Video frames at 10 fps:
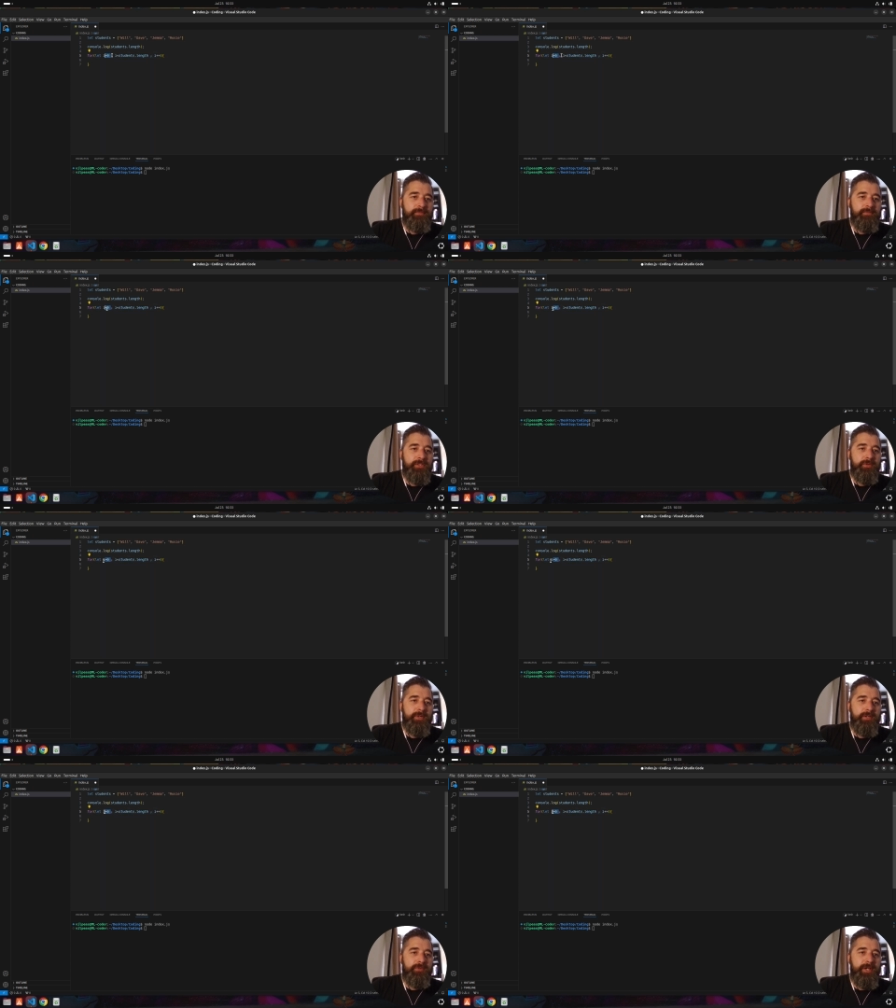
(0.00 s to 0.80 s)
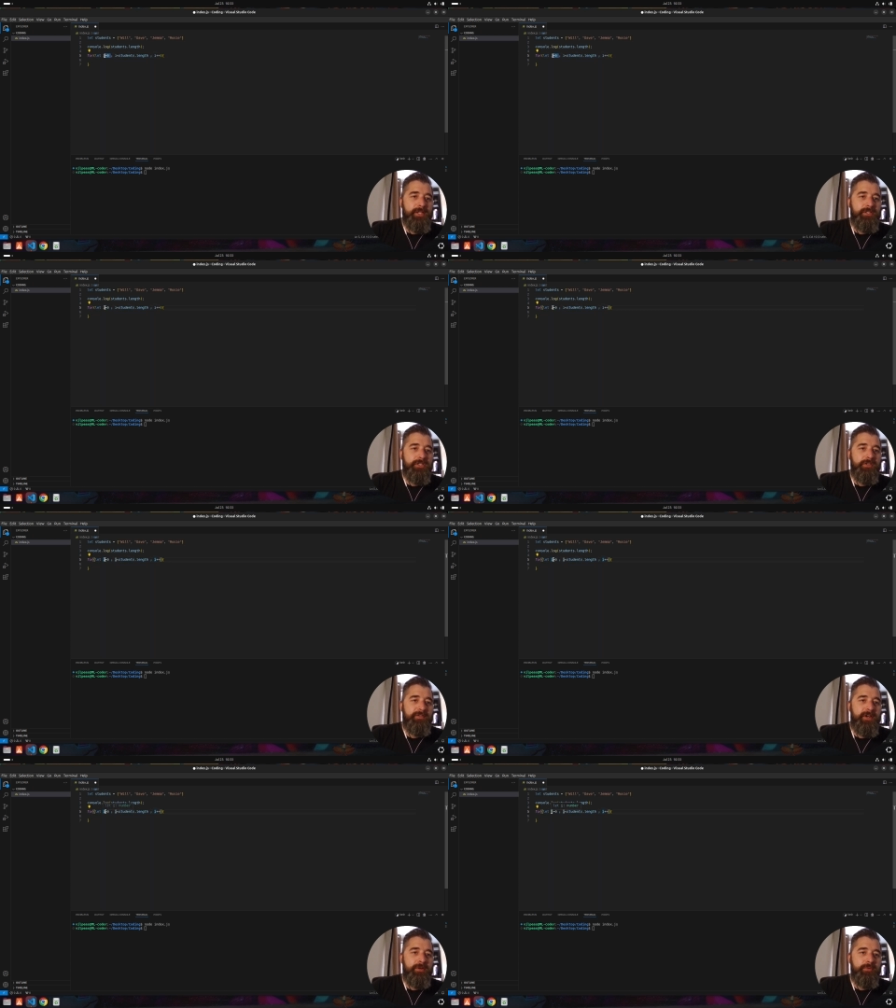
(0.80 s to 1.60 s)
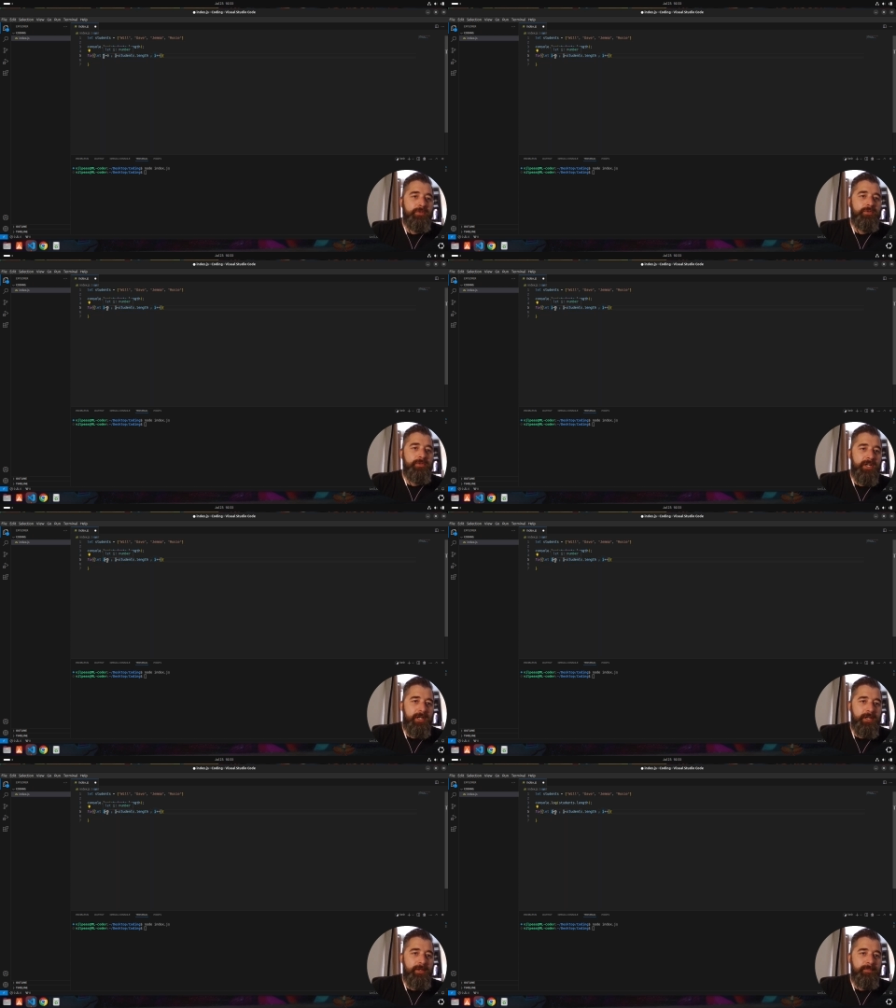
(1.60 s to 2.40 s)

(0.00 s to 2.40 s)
So we've created this new variable called I.